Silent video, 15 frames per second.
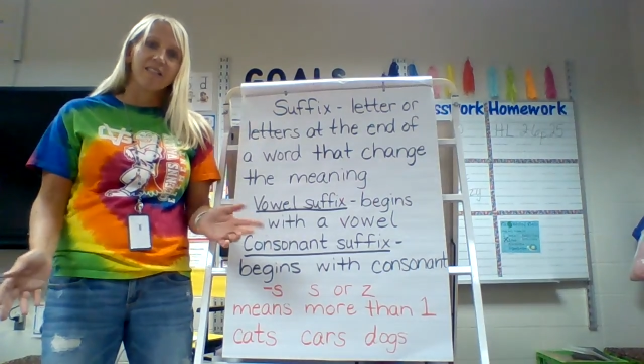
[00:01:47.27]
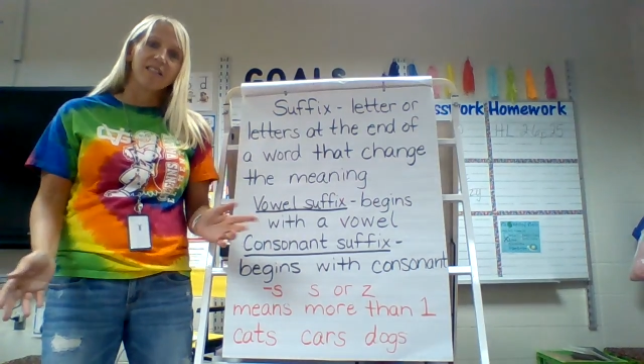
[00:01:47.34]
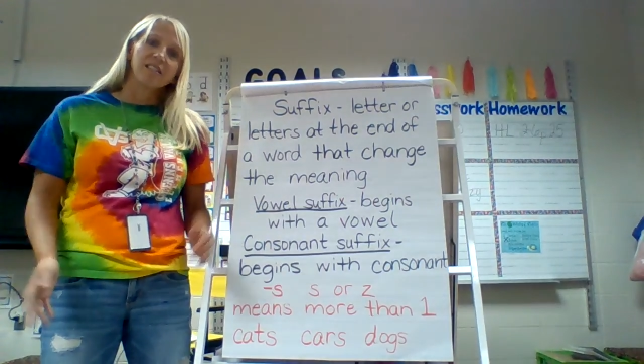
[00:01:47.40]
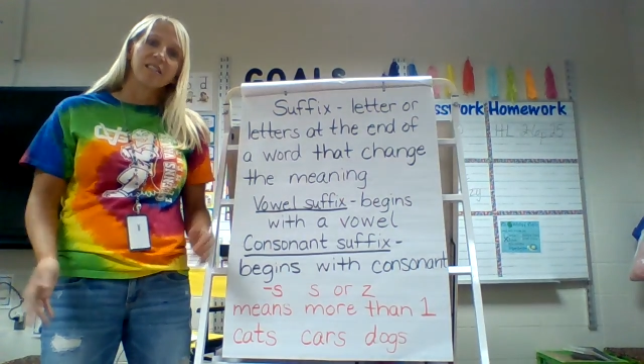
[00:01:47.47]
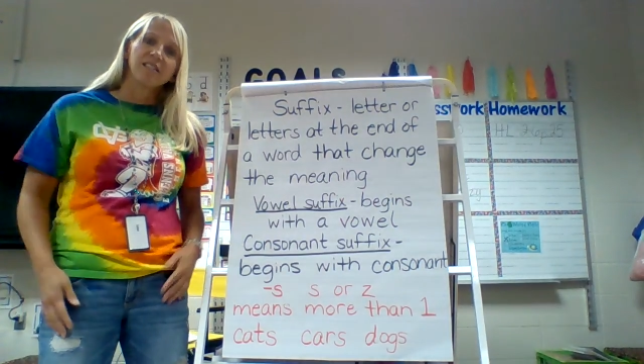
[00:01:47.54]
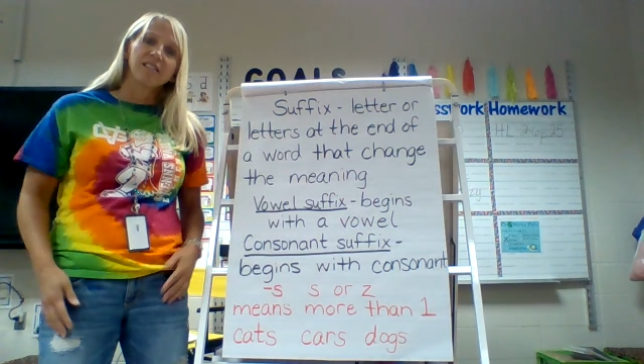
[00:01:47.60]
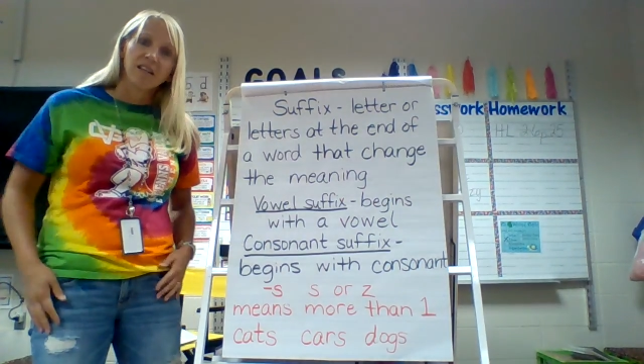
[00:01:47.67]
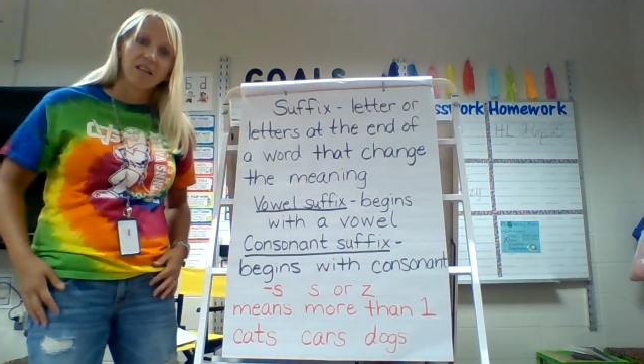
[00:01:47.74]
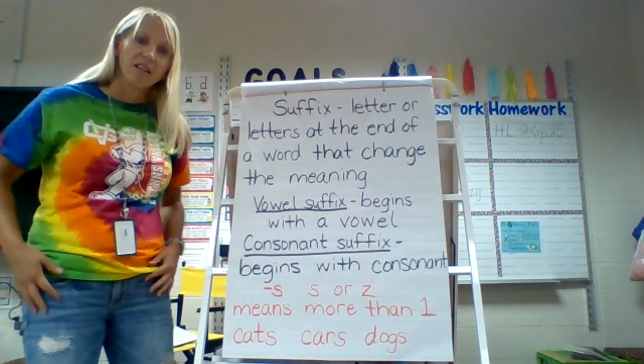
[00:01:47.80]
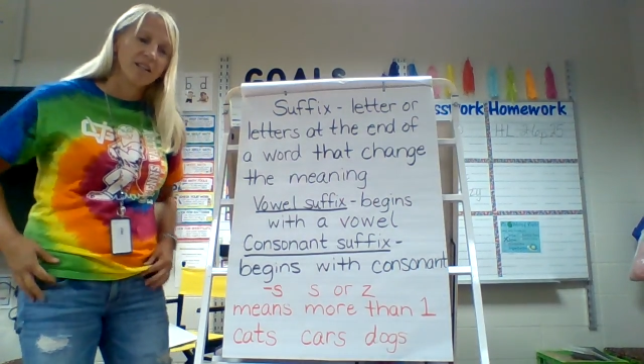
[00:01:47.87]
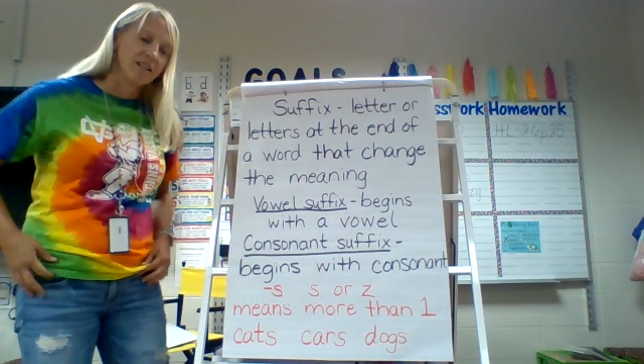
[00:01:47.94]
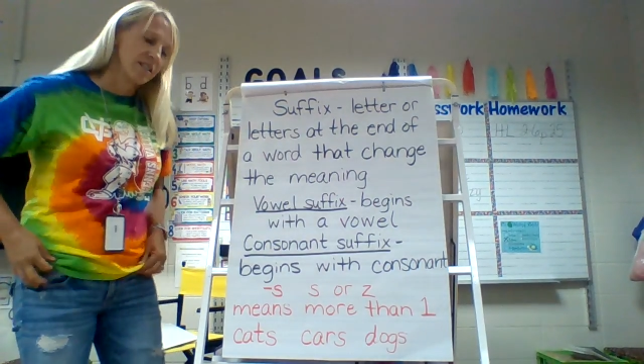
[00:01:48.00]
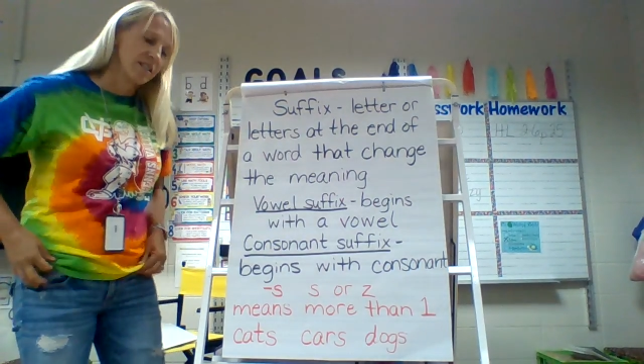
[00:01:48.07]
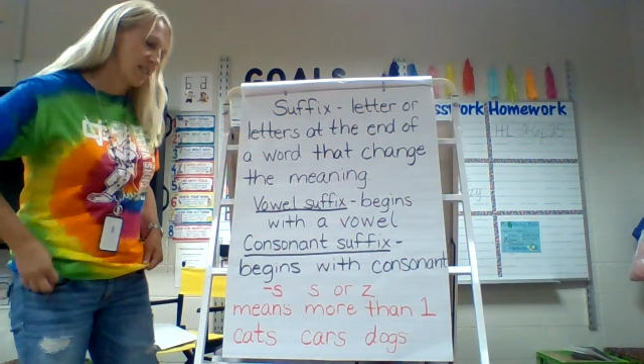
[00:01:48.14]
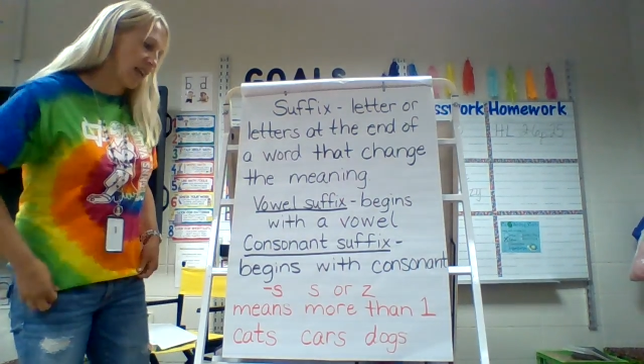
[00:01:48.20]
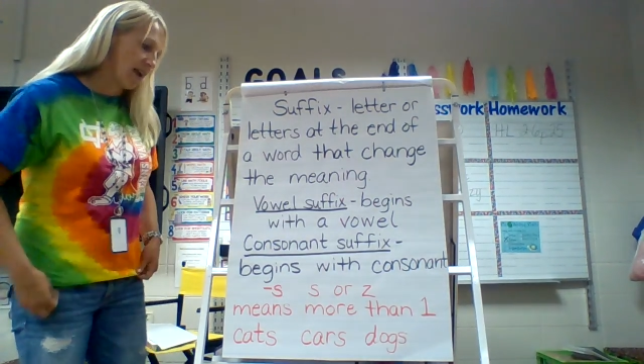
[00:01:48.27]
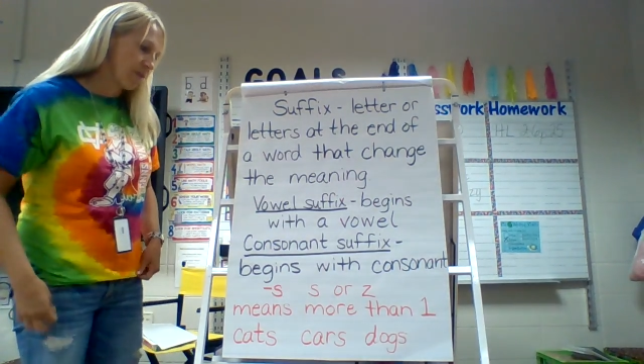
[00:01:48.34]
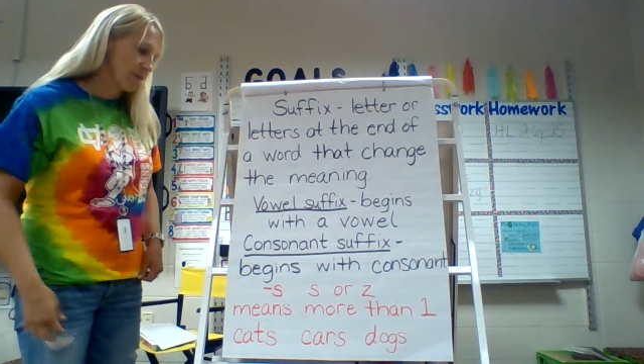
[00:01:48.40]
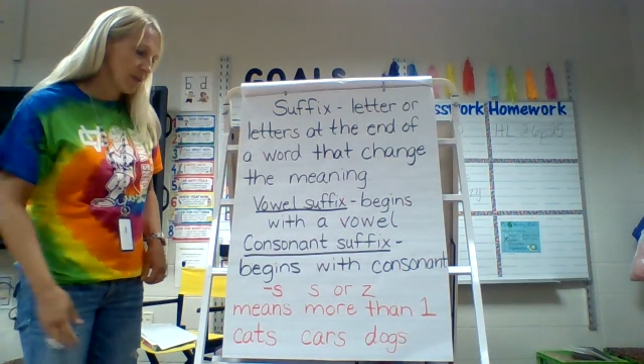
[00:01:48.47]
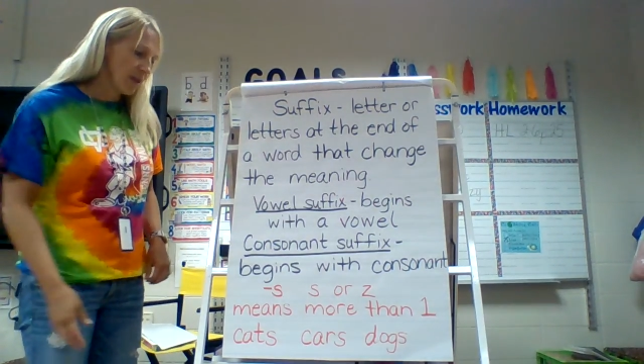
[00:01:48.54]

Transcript: the z sound.